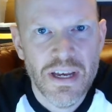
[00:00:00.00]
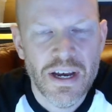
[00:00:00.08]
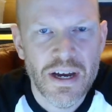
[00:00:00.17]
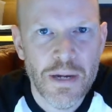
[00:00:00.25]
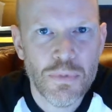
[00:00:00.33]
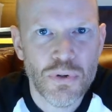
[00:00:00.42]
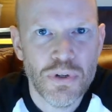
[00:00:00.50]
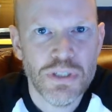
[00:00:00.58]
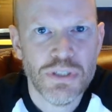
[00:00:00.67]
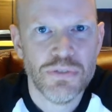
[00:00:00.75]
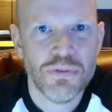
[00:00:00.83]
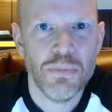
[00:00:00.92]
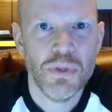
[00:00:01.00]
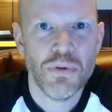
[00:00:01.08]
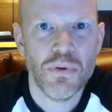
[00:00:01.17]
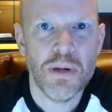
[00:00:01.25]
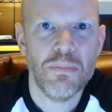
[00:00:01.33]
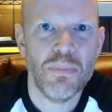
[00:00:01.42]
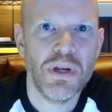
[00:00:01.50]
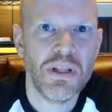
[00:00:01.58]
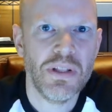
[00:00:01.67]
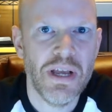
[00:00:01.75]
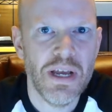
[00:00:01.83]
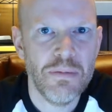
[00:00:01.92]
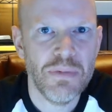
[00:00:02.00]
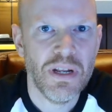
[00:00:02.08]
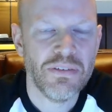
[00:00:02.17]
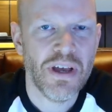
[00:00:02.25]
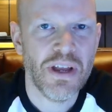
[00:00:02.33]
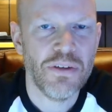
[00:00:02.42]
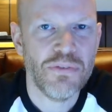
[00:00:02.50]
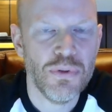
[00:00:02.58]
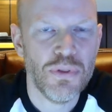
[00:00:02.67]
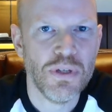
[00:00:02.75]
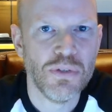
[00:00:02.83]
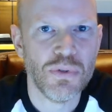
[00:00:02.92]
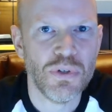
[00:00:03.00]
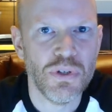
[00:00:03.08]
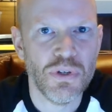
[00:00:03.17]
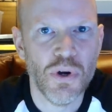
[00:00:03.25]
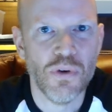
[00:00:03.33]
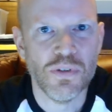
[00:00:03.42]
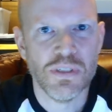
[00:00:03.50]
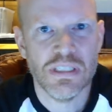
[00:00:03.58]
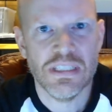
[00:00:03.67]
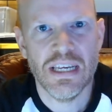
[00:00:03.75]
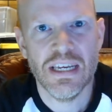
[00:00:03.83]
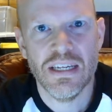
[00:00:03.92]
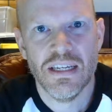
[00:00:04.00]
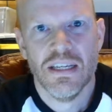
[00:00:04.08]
I'm Chris from the Great Brick Lab and I've got a few things we're going to go over today.